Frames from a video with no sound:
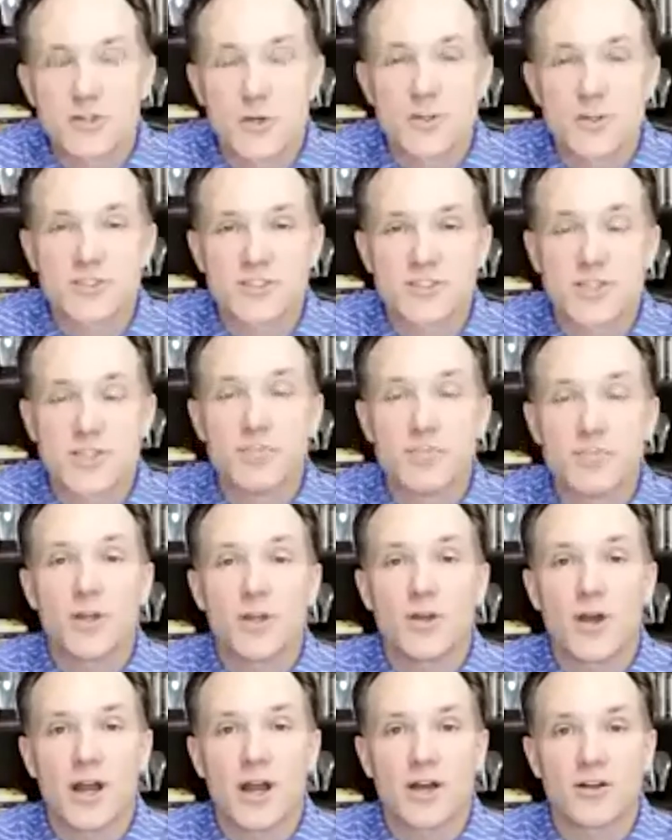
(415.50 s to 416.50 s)
at some point you
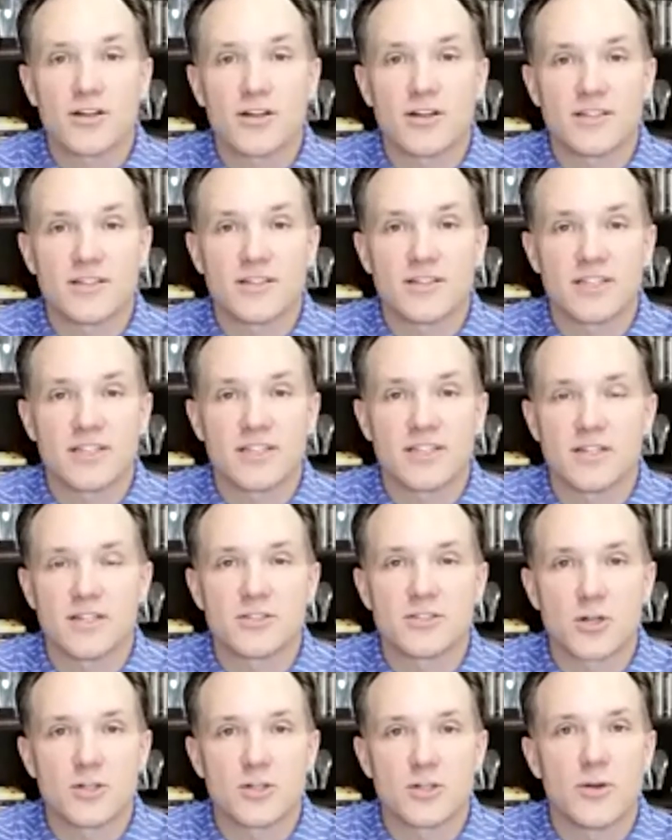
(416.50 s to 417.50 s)
hired an assistant to start
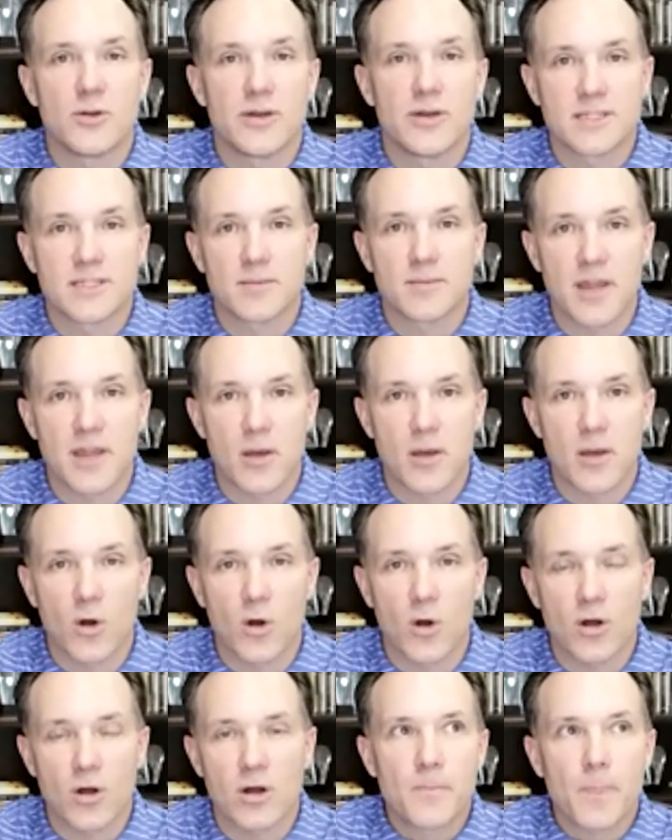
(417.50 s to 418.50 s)
doing some of that
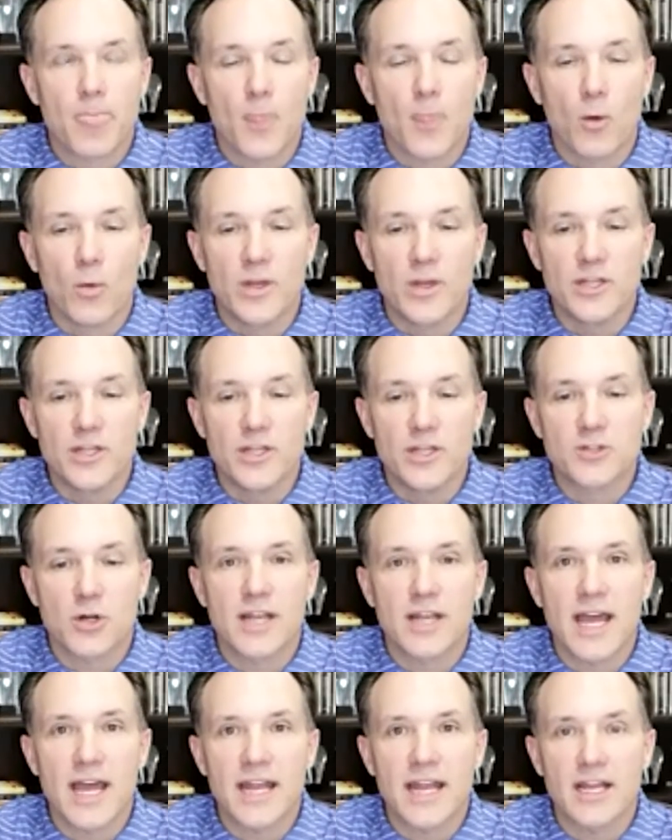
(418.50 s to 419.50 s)
work. When you started
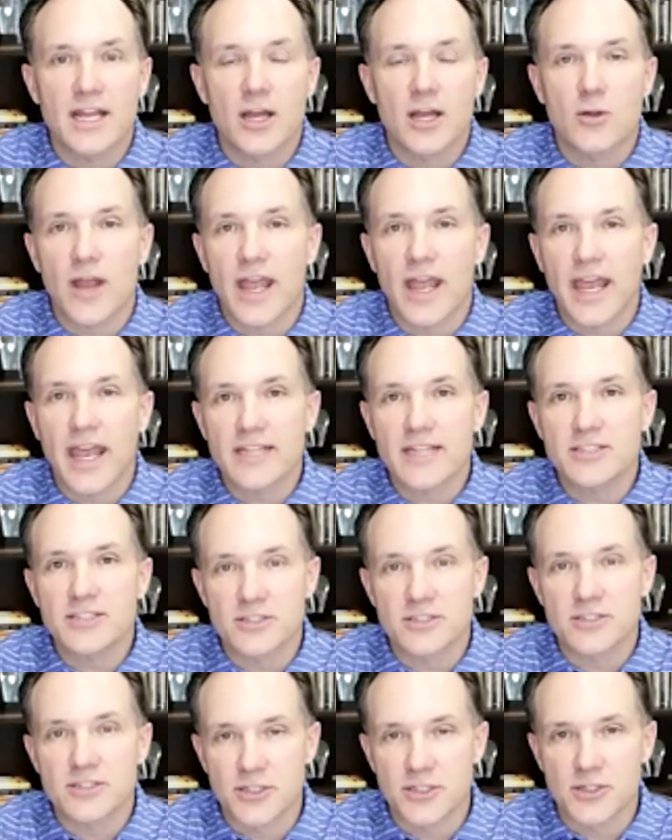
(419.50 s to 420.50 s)
adding other agents
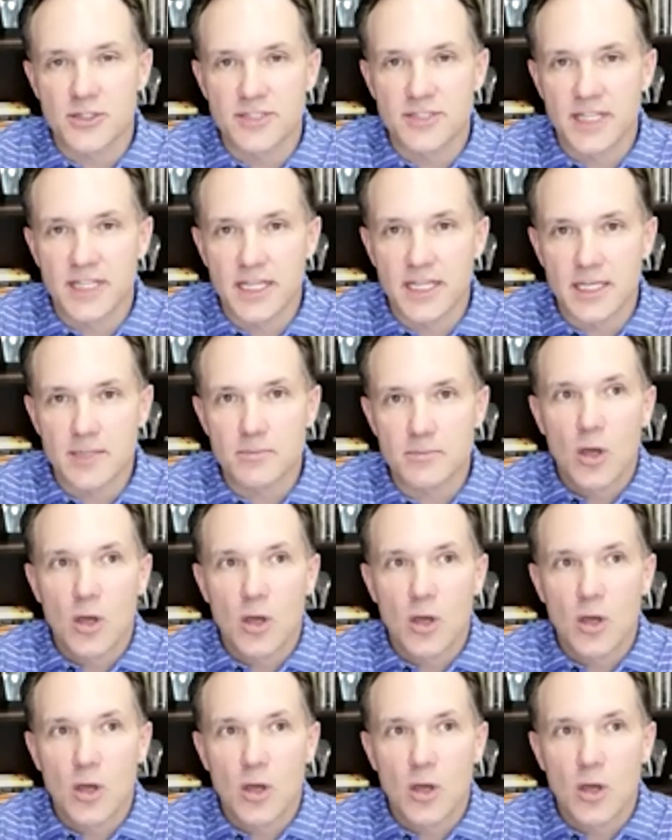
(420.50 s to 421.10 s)
to your team,